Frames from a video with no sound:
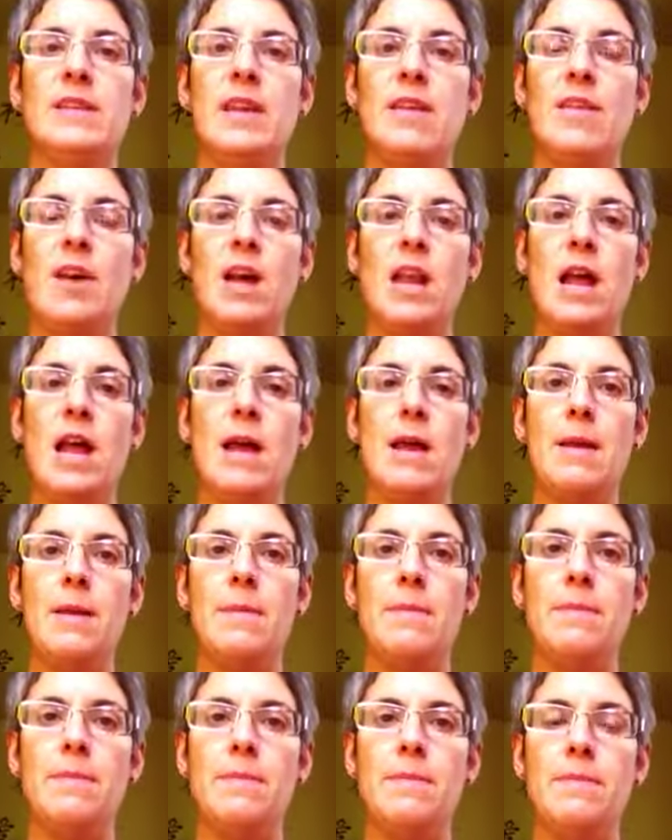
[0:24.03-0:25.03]
I thought I
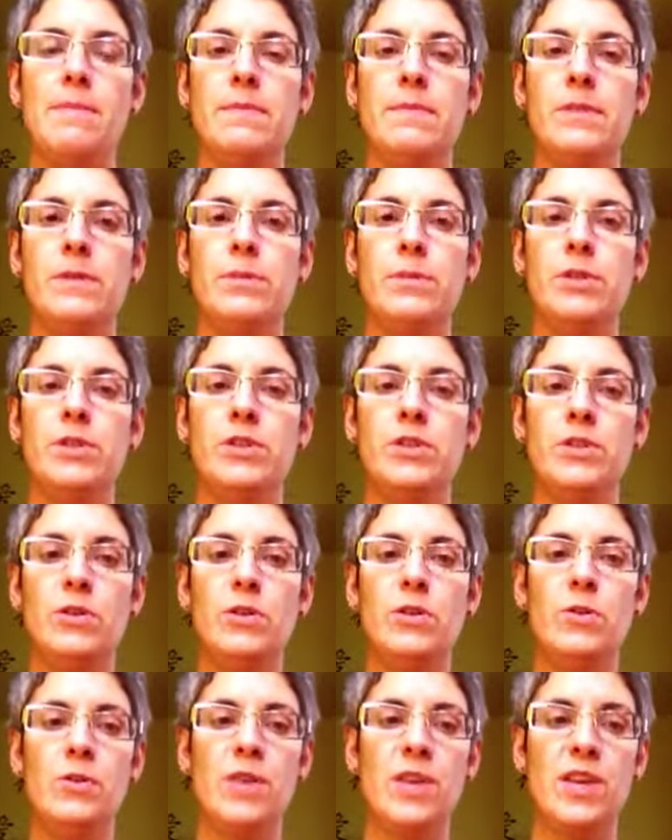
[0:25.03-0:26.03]
would
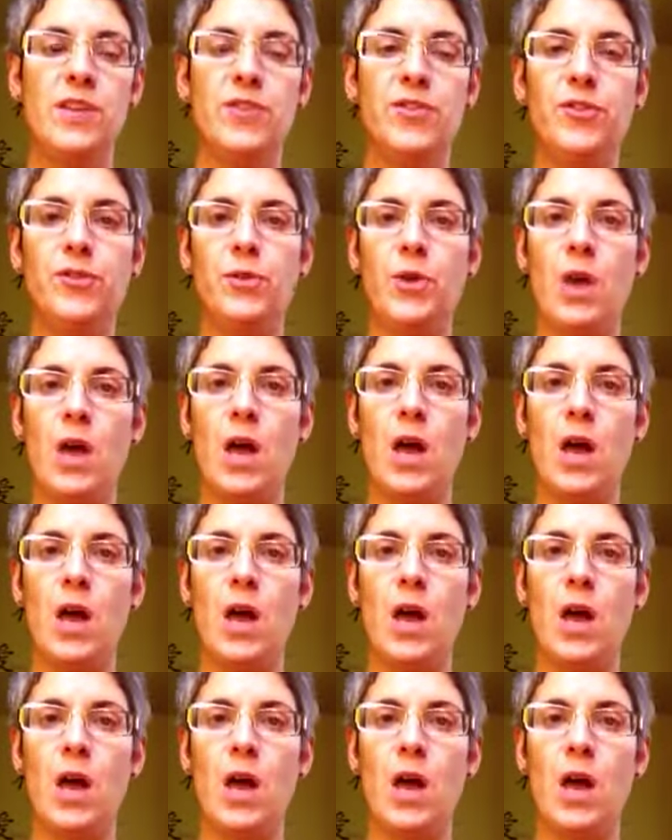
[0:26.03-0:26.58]
do this